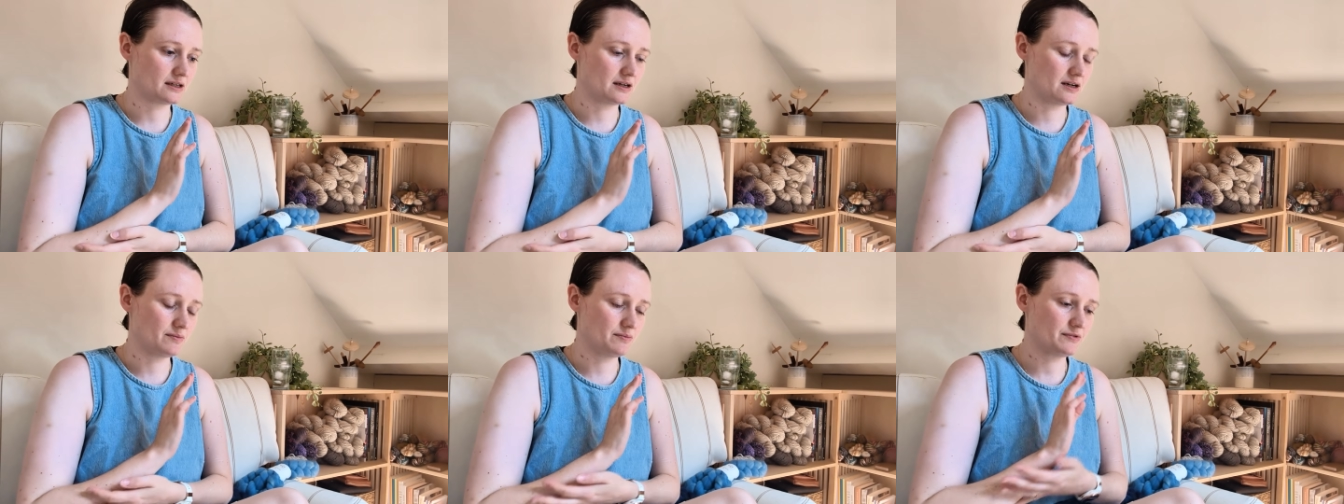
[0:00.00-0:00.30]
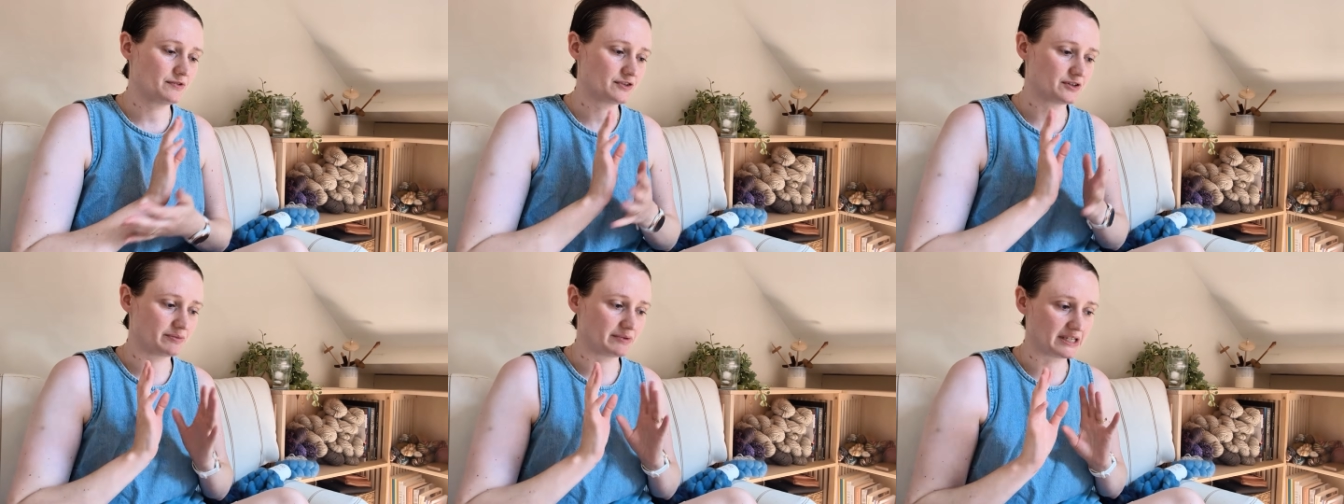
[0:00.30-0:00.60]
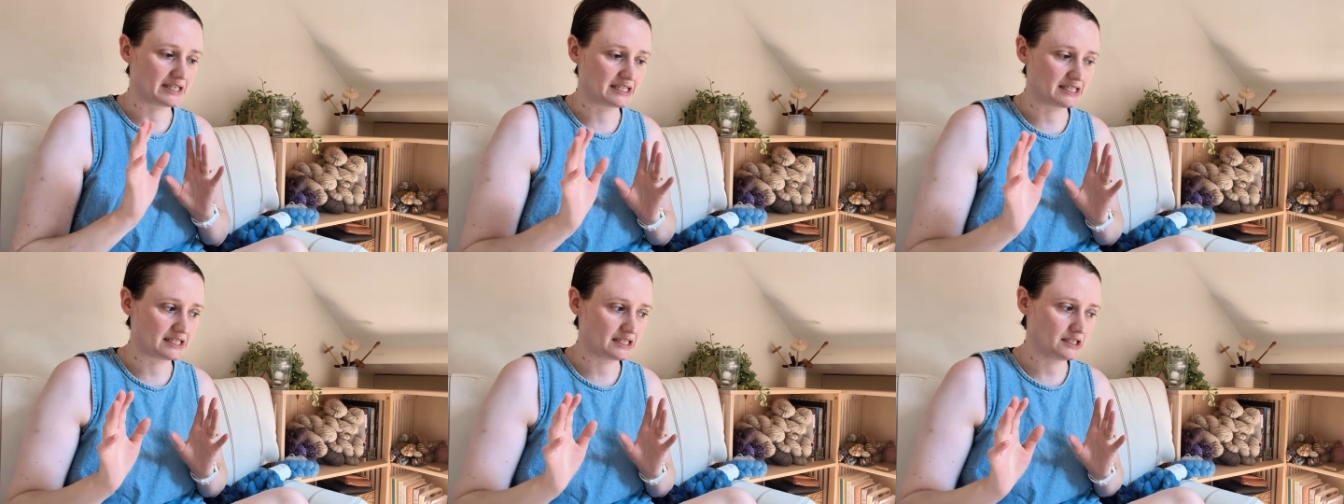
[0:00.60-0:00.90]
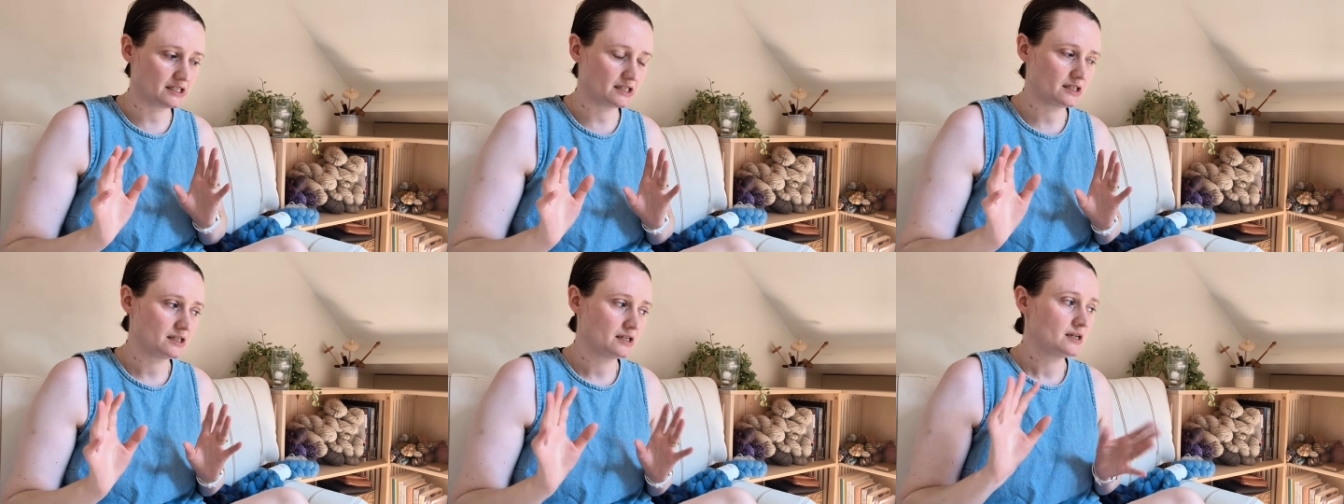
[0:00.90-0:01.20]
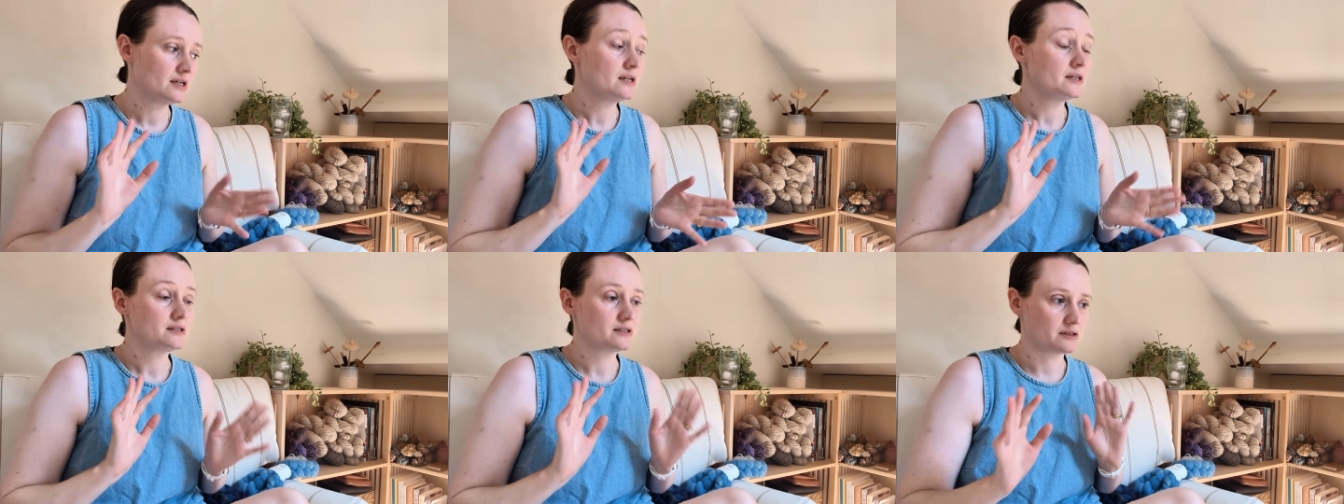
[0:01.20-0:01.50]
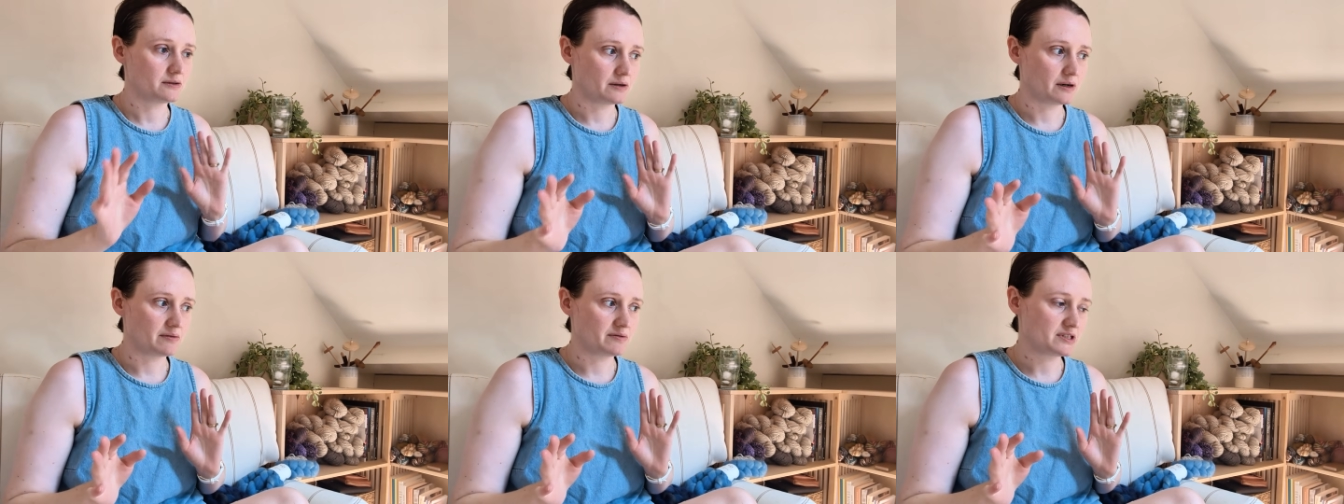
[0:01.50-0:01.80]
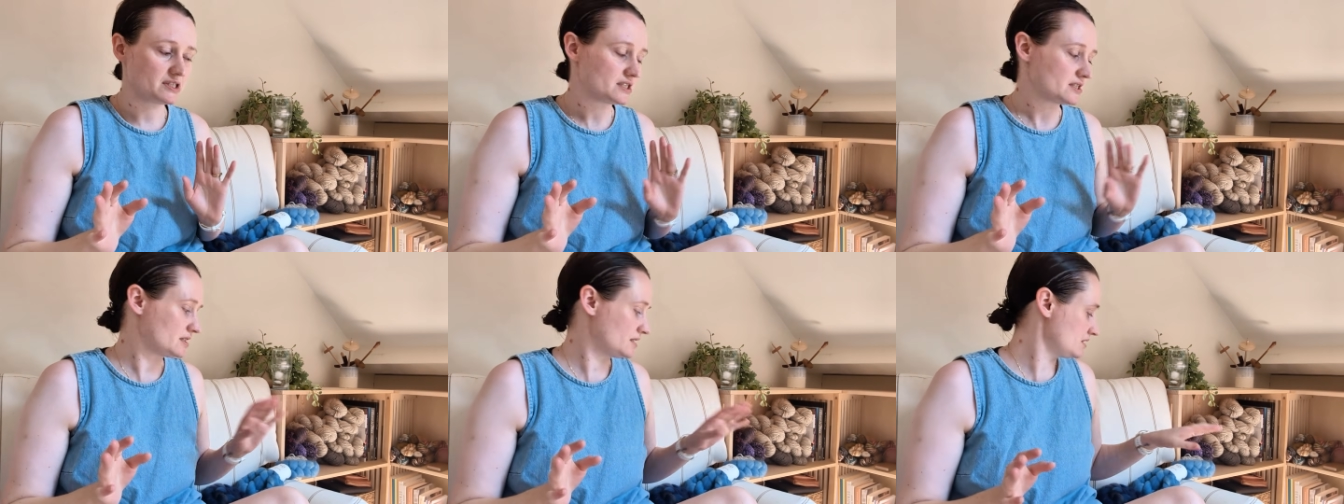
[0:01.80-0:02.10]
arm from knitting. So I'm
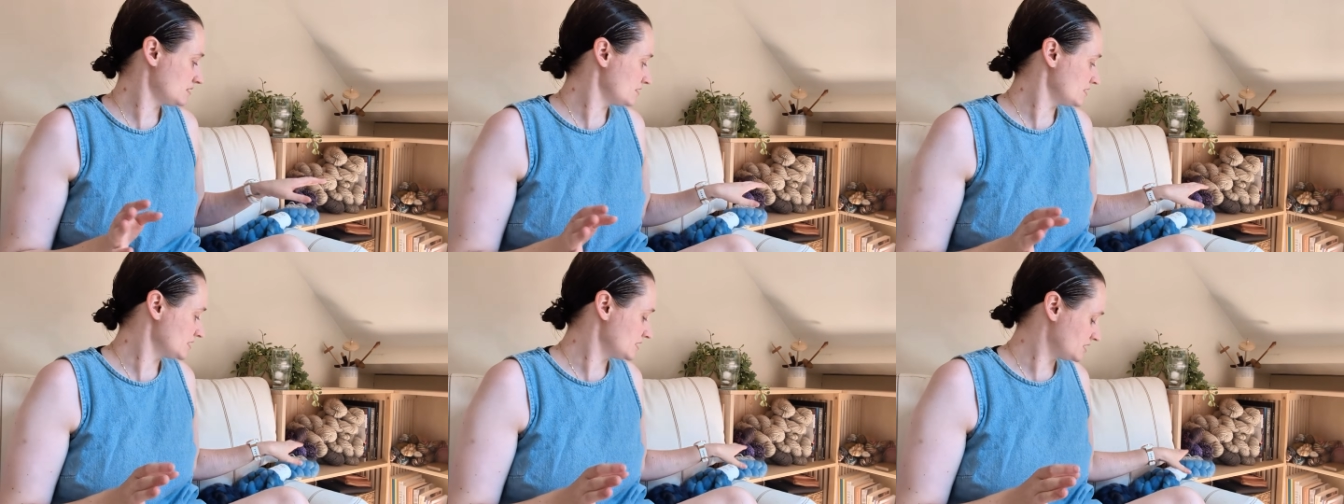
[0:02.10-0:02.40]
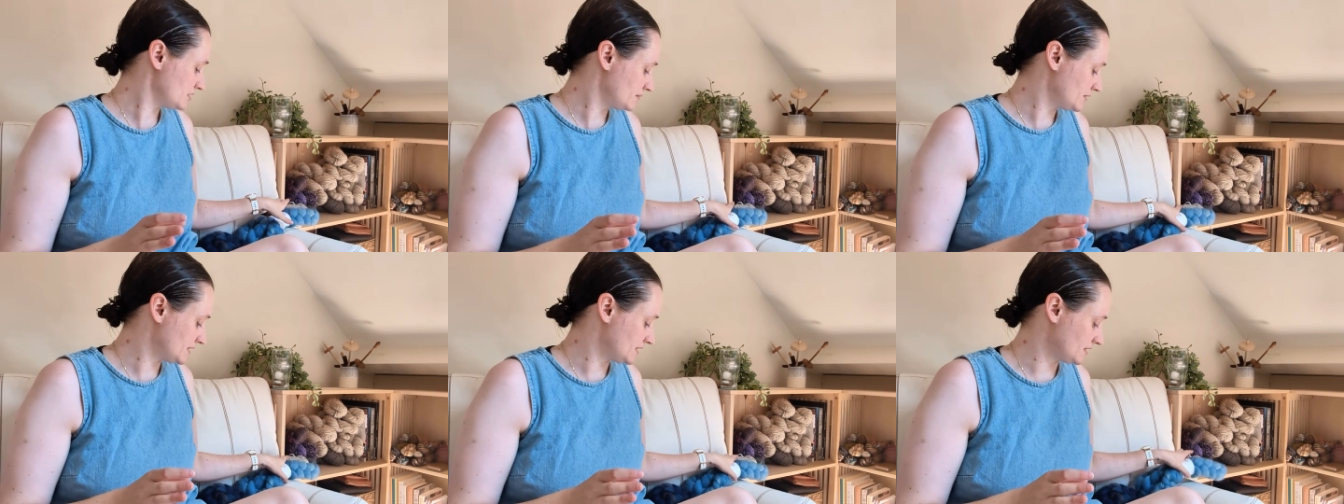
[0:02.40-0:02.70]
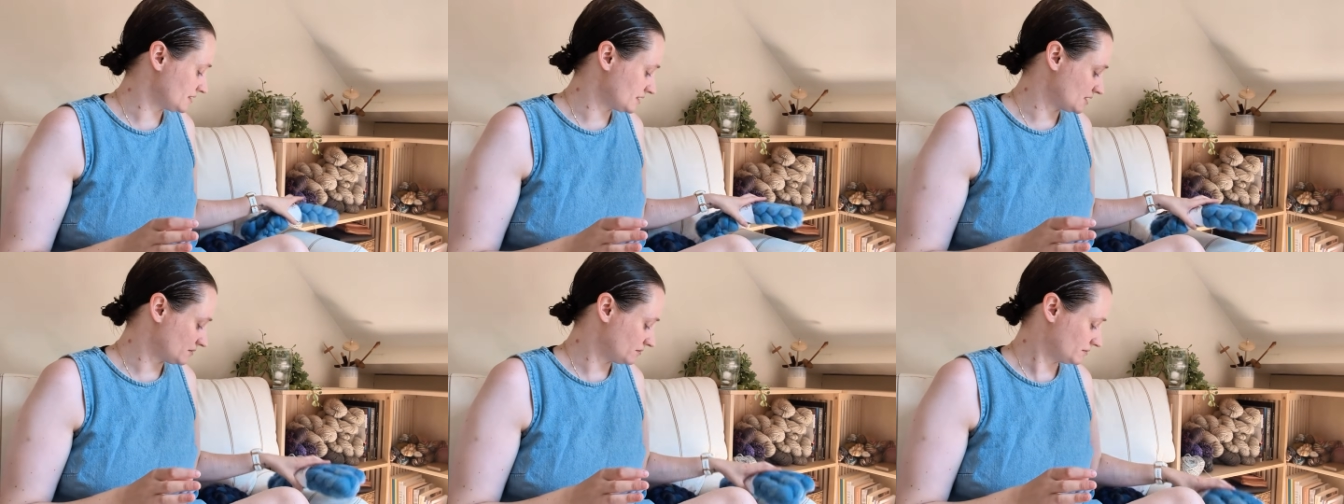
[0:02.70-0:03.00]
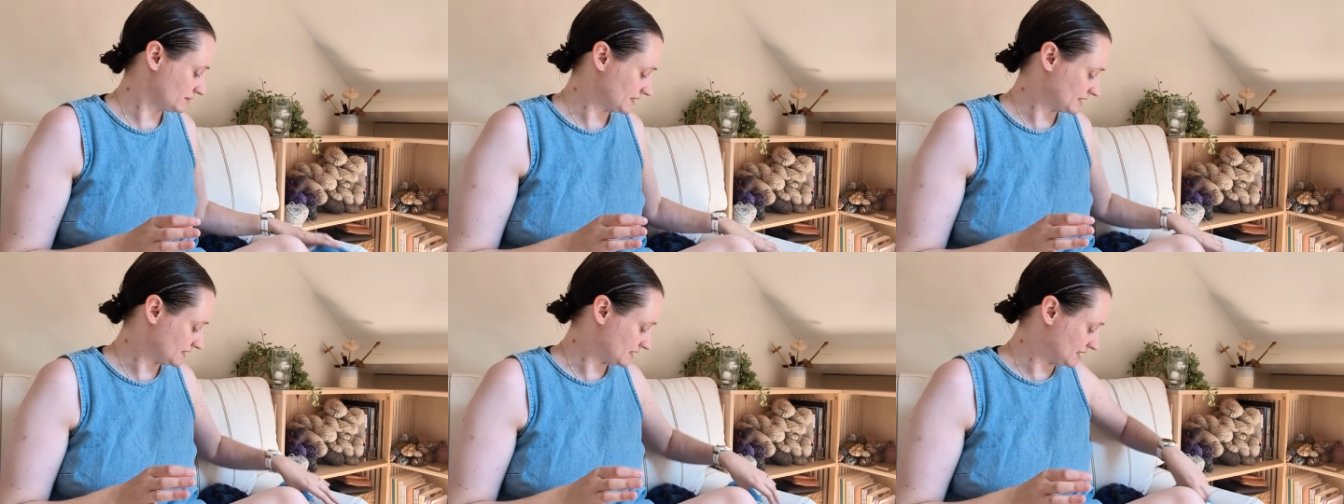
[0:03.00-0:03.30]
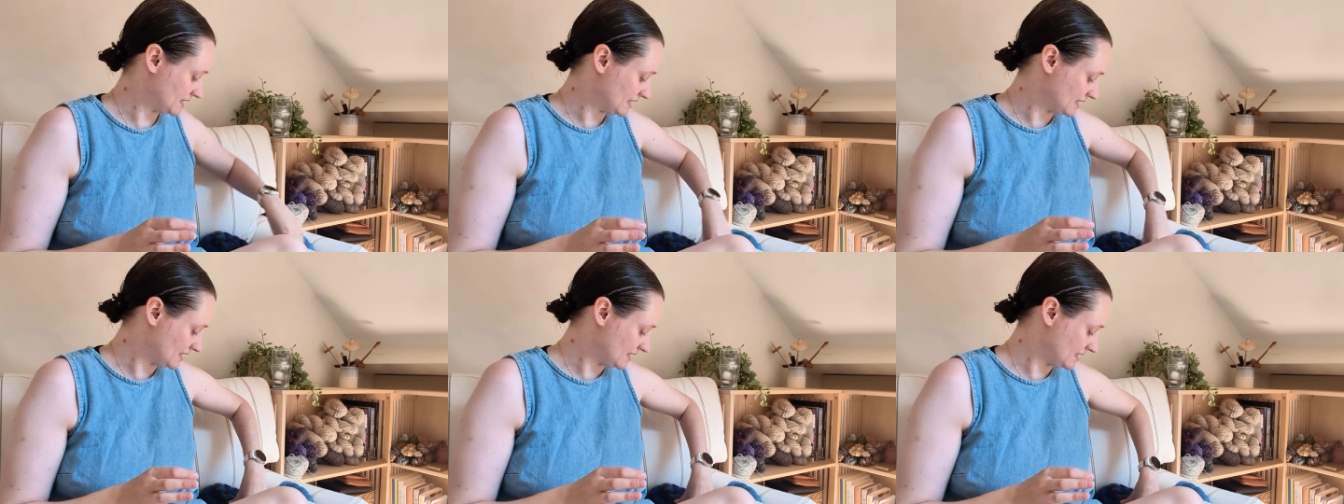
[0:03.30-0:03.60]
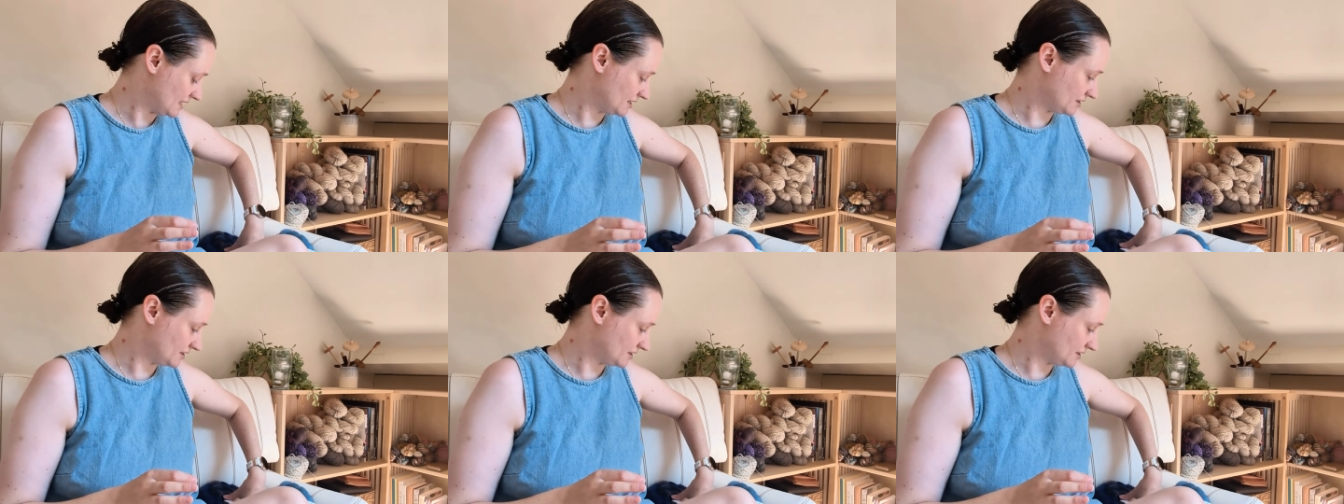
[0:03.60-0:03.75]
just going to try and switch things up a bit today